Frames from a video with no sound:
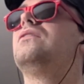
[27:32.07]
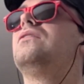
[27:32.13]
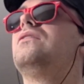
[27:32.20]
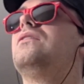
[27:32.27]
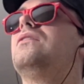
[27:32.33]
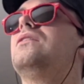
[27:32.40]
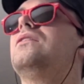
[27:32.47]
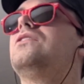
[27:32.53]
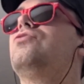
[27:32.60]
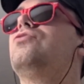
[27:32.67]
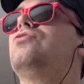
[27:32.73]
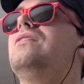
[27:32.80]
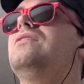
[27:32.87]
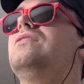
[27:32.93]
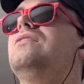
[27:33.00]
the
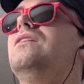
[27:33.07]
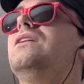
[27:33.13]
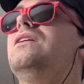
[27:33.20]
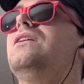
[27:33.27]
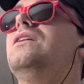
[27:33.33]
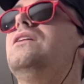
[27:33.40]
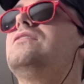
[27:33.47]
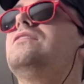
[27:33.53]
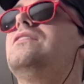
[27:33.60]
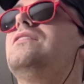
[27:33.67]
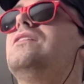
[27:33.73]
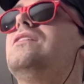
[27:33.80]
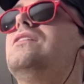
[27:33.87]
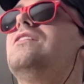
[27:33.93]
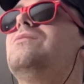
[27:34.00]
creativity has
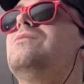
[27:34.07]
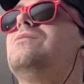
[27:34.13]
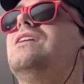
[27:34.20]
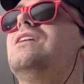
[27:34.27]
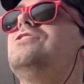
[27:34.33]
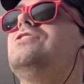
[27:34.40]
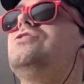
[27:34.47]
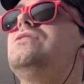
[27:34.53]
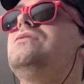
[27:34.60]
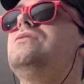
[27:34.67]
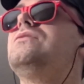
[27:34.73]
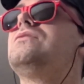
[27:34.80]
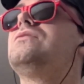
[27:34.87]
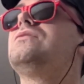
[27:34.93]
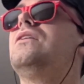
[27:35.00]
less
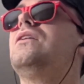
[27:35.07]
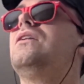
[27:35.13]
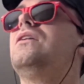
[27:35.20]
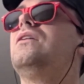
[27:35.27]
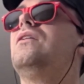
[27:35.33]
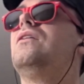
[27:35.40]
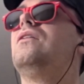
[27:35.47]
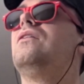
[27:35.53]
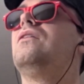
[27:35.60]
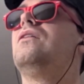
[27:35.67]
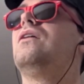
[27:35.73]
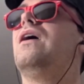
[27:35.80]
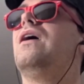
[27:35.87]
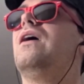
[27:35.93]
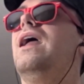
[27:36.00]
limitations,
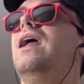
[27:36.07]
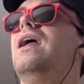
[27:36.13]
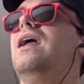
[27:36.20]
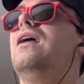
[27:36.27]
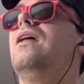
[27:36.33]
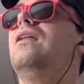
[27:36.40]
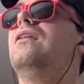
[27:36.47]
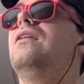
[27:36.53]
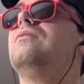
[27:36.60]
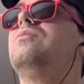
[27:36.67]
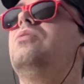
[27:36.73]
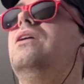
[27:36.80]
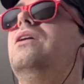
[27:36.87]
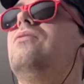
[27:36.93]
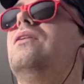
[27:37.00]
and
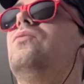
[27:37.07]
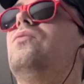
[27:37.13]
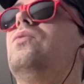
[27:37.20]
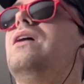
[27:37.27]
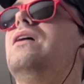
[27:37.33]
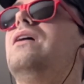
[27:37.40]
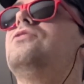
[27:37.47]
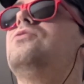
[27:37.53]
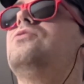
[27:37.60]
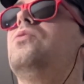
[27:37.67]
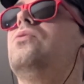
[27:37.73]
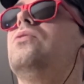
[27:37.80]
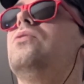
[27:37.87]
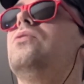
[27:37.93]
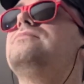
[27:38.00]
play around with that some
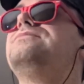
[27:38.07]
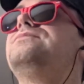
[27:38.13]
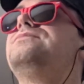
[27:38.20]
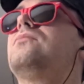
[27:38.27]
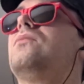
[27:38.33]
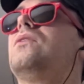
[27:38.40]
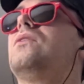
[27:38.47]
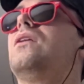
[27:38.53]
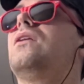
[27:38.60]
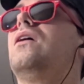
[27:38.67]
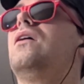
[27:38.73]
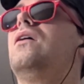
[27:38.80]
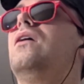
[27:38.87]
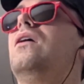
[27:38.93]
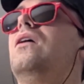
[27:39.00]
more
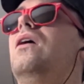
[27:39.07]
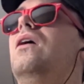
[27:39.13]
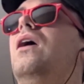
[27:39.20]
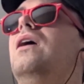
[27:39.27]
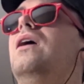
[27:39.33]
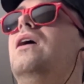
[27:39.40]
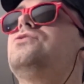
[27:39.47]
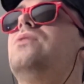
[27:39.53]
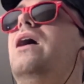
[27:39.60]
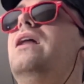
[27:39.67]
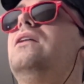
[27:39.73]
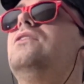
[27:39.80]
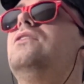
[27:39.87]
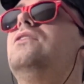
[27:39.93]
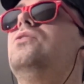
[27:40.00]
and try to
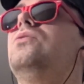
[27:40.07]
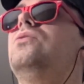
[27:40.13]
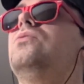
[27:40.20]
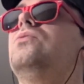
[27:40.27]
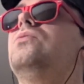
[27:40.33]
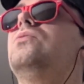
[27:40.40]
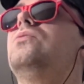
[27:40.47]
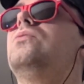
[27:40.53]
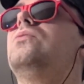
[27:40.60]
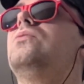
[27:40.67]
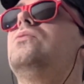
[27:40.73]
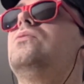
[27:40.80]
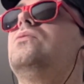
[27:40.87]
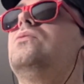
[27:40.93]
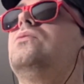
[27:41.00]
do
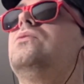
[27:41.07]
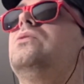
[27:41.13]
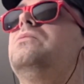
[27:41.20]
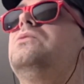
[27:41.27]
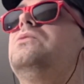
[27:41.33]
to